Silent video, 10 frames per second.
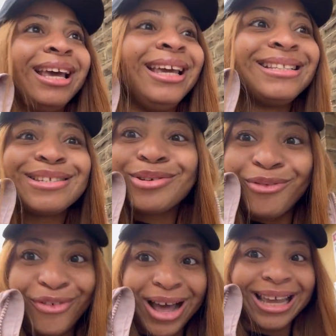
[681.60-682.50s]
It is
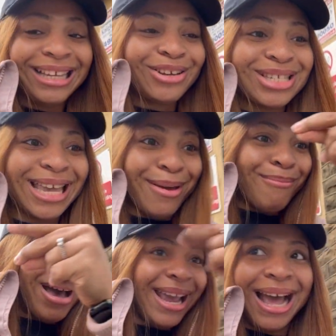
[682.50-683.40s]
over. It just
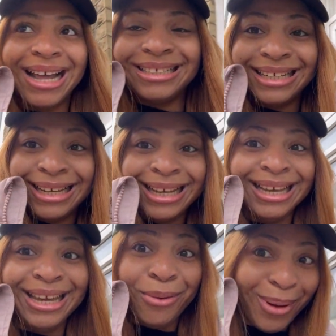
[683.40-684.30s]
came by and
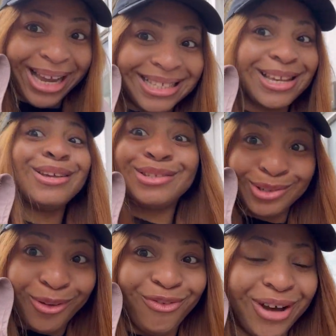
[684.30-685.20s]
it went
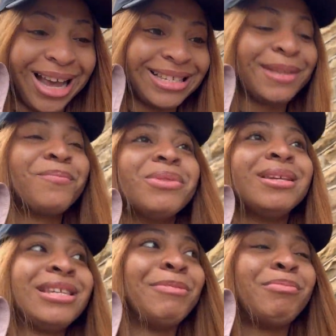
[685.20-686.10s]
so fast.
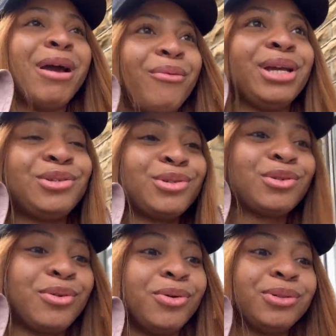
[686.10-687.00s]
So I'm on my way to
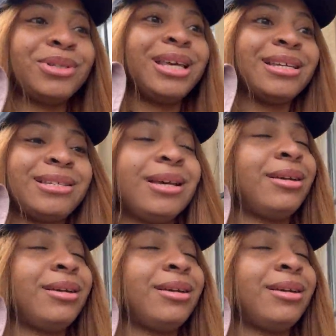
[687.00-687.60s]
school. Today is...